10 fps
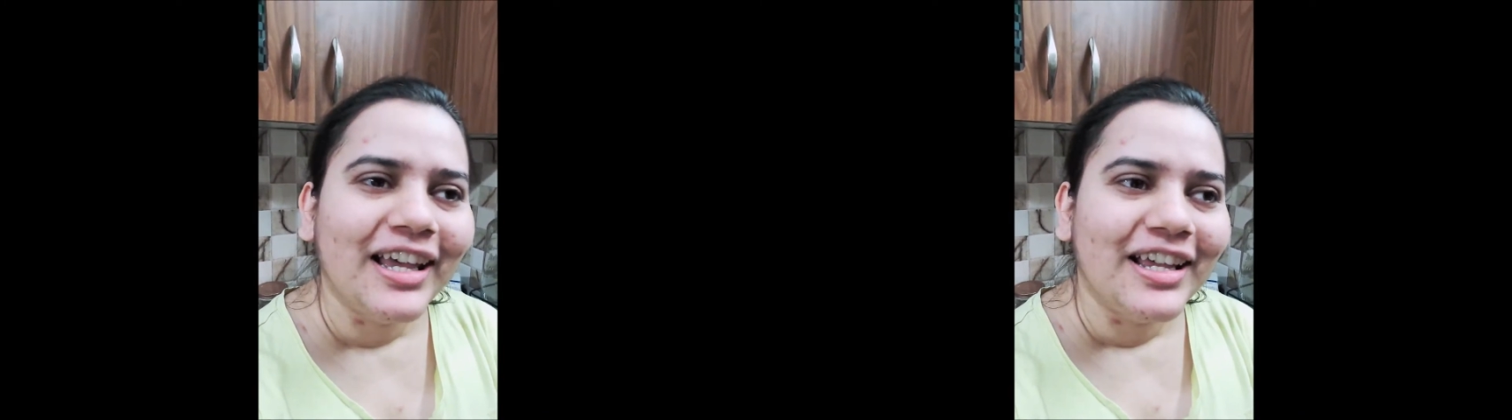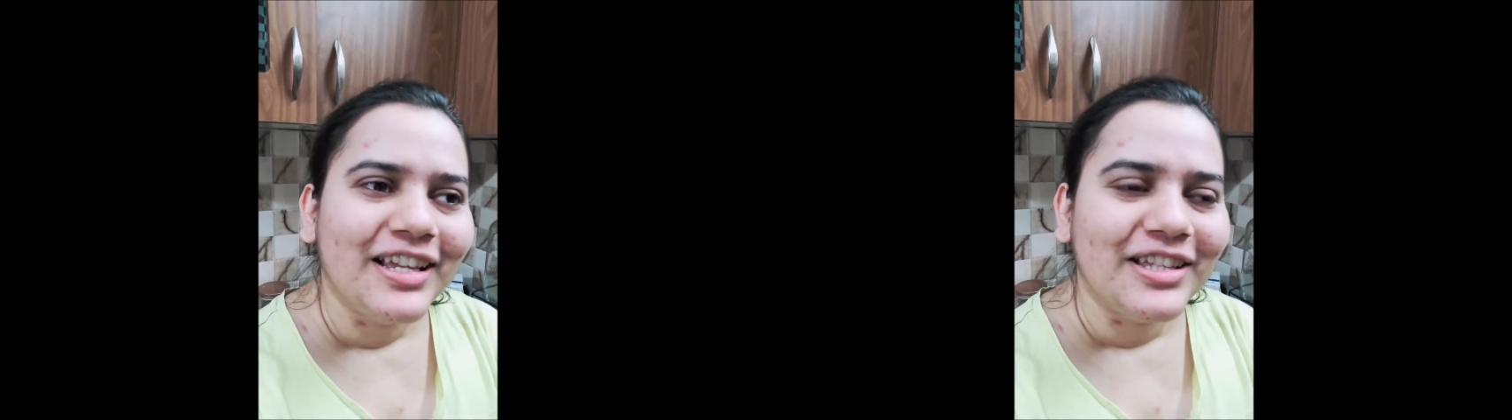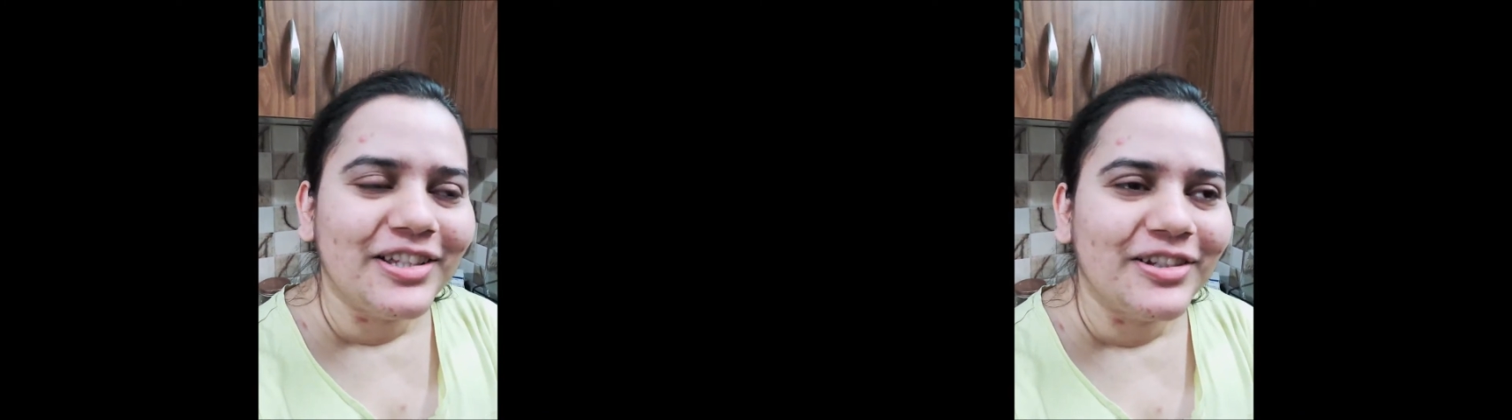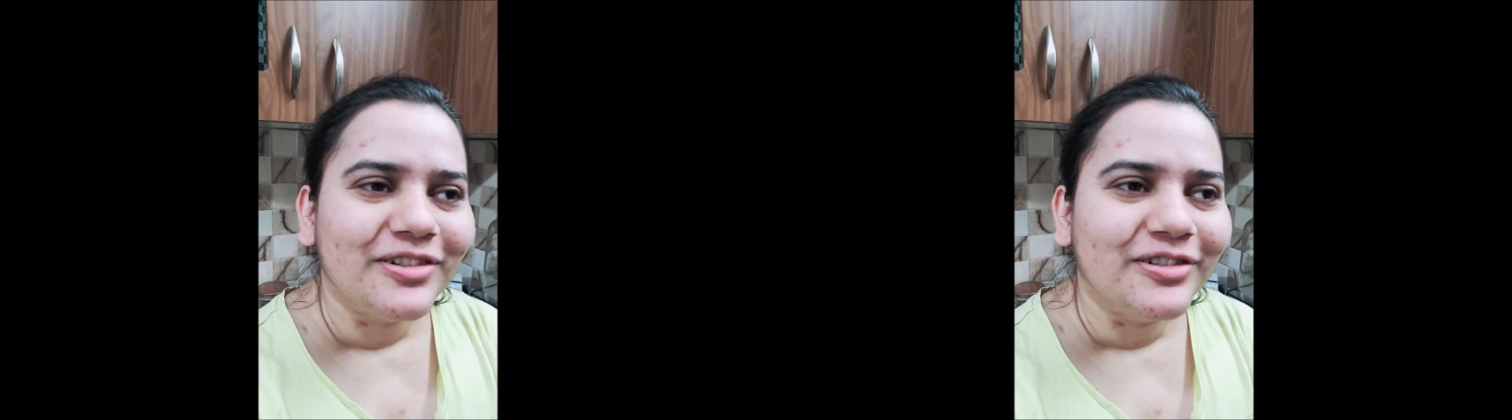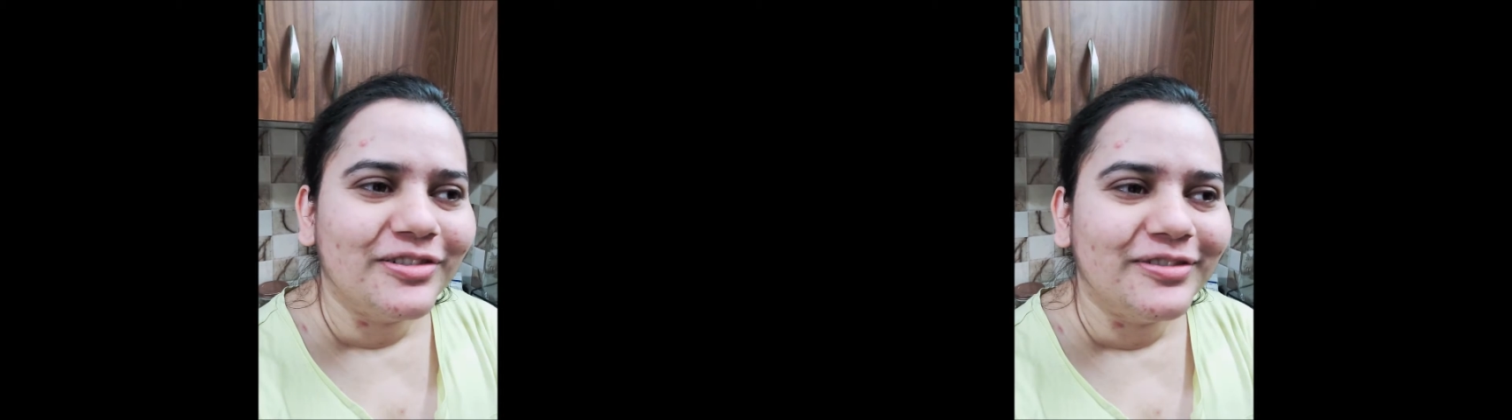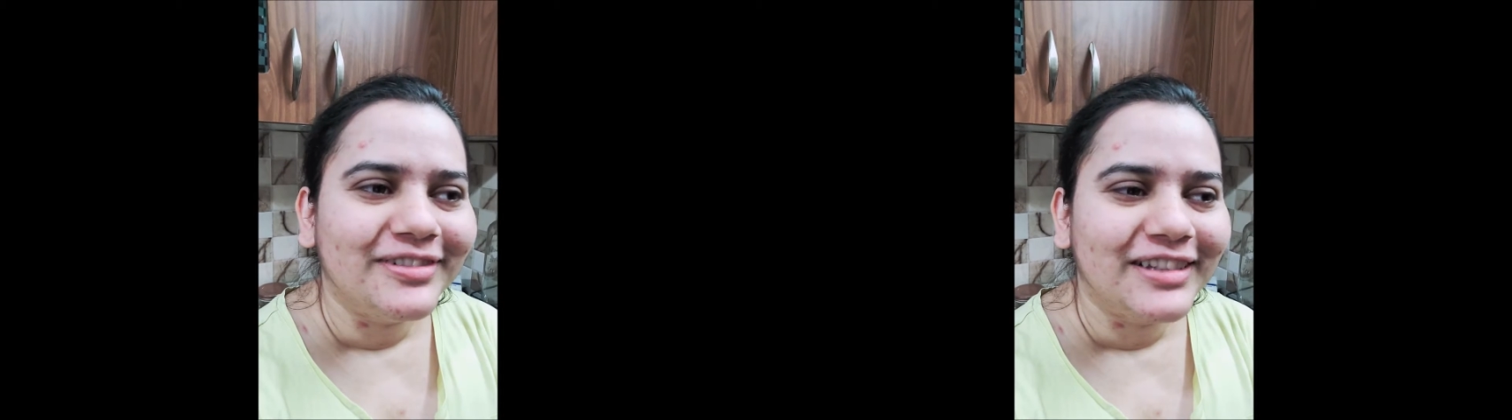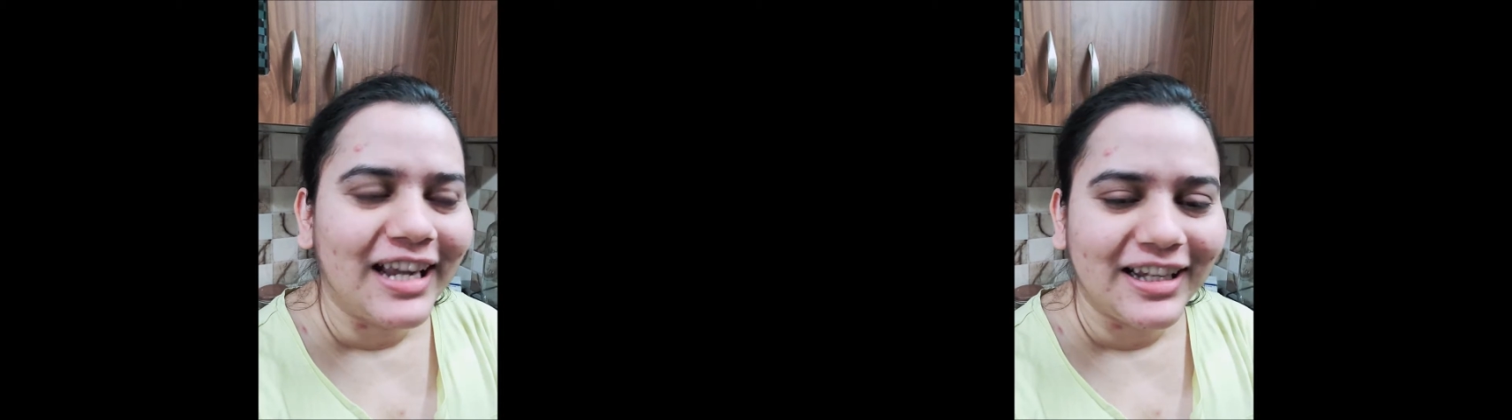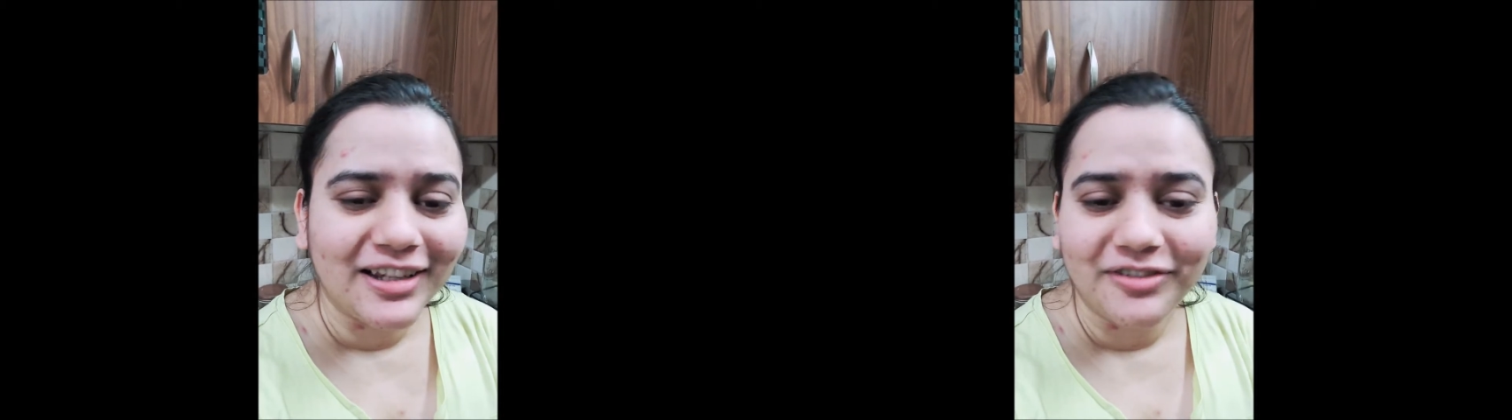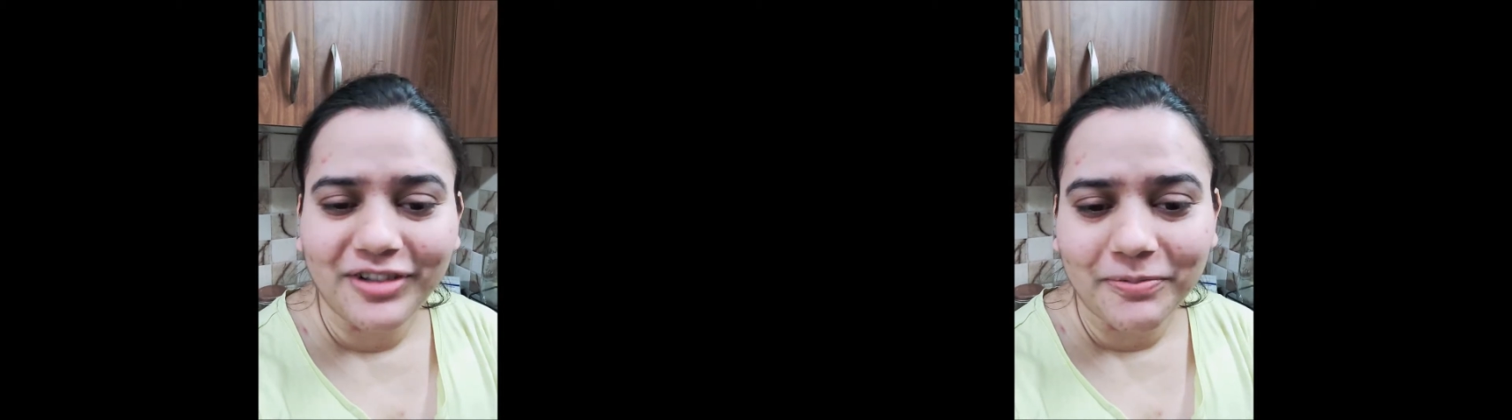So, right now, we are